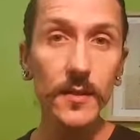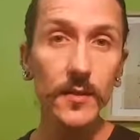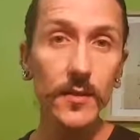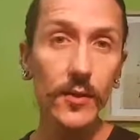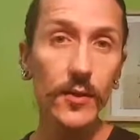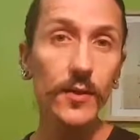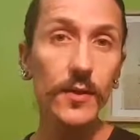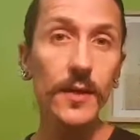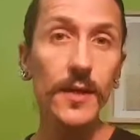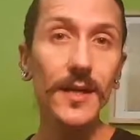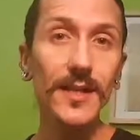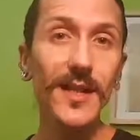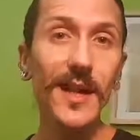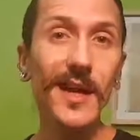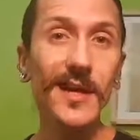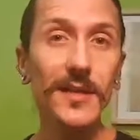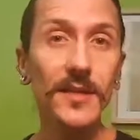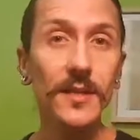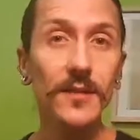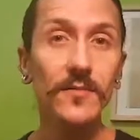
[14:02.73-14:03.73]
Usually it
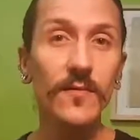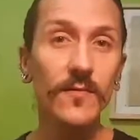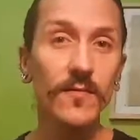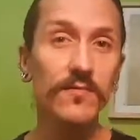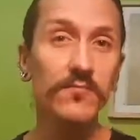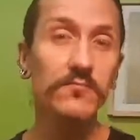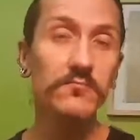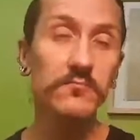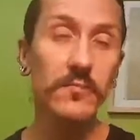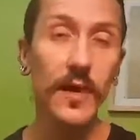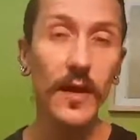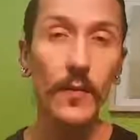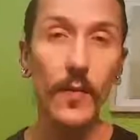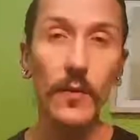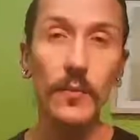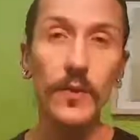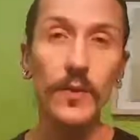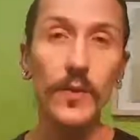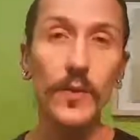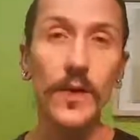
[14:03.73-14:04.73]
lasts anywhere
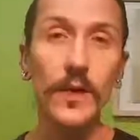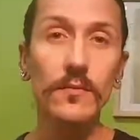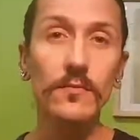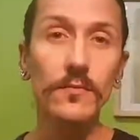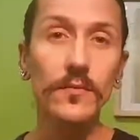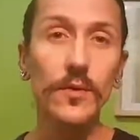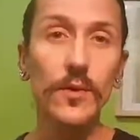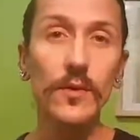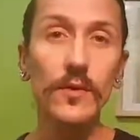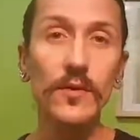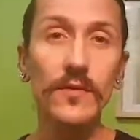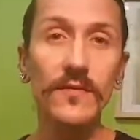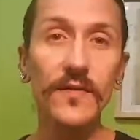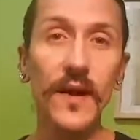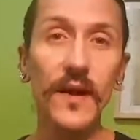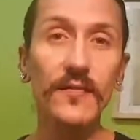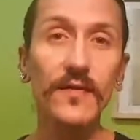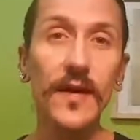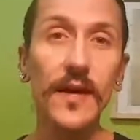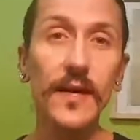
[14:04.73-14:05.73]
between 2 to 5
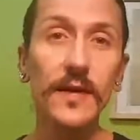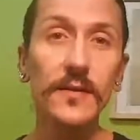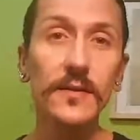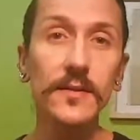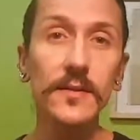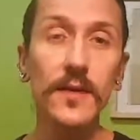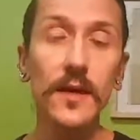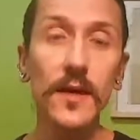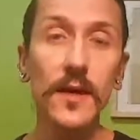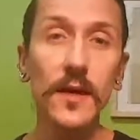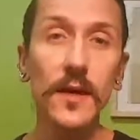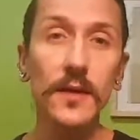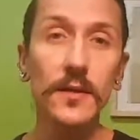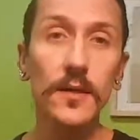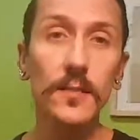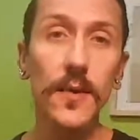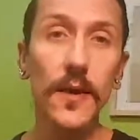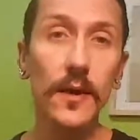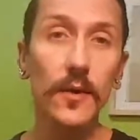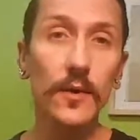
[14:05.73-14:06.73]
days,
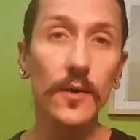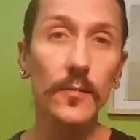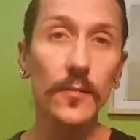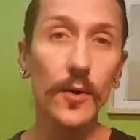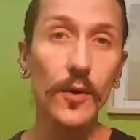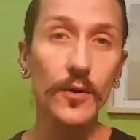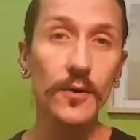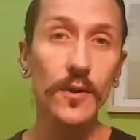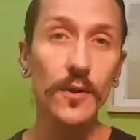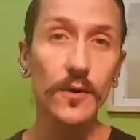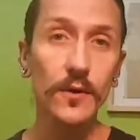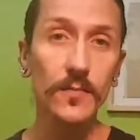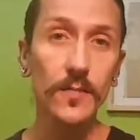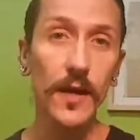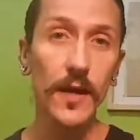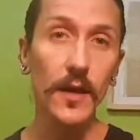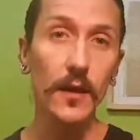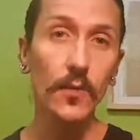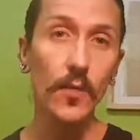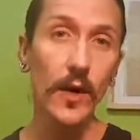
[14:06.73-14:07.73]
depending on the person and depending
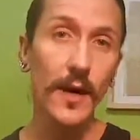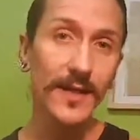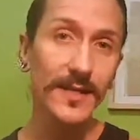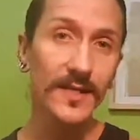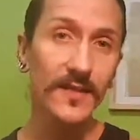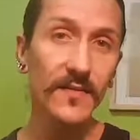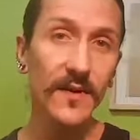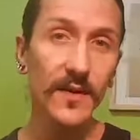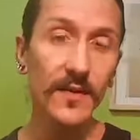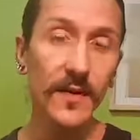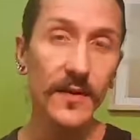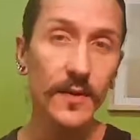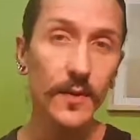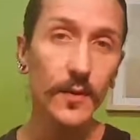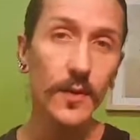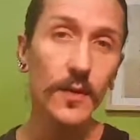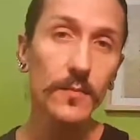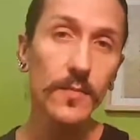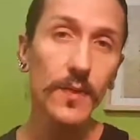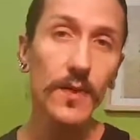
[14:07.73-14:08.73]
on what activity they're doing,
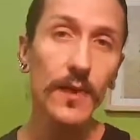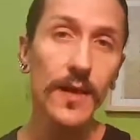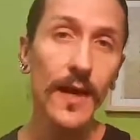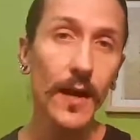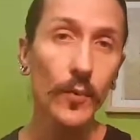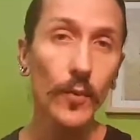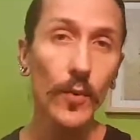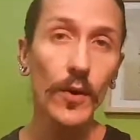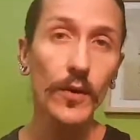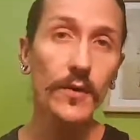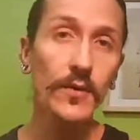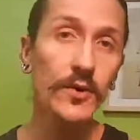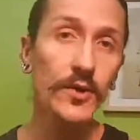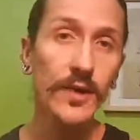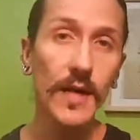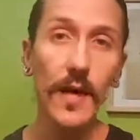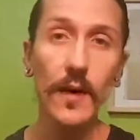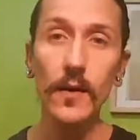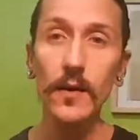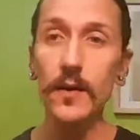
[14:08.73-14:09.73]
but you can wear it in the
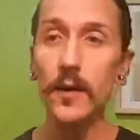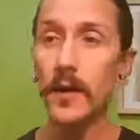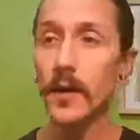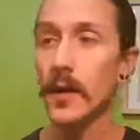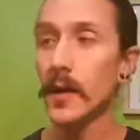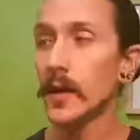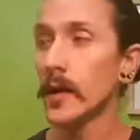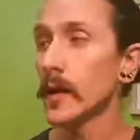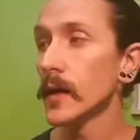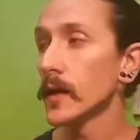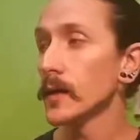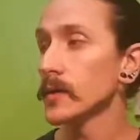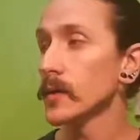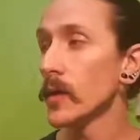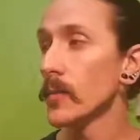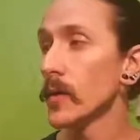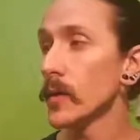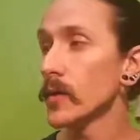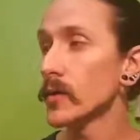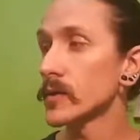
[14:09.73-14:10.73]
shower. So
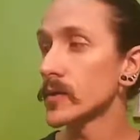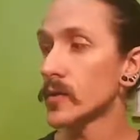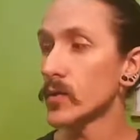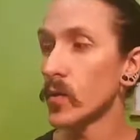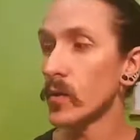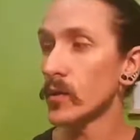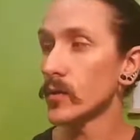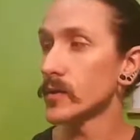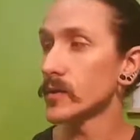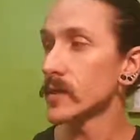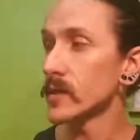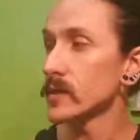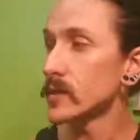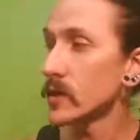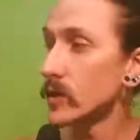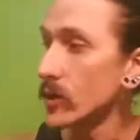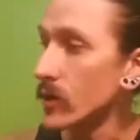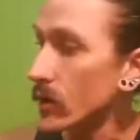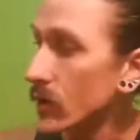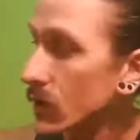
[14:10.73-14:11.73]
because it's water resistant, you
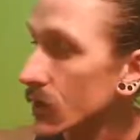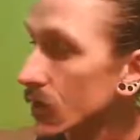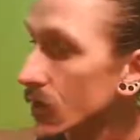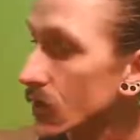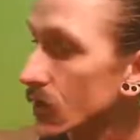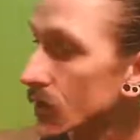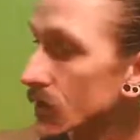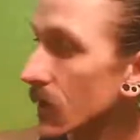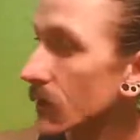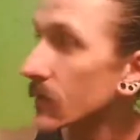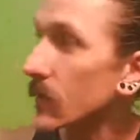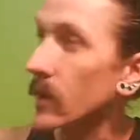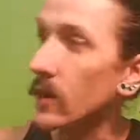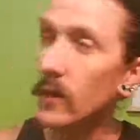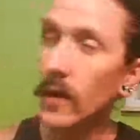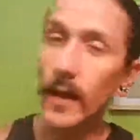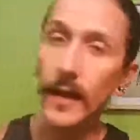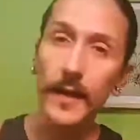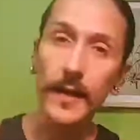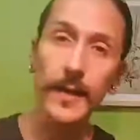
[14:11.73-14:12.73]
can use something like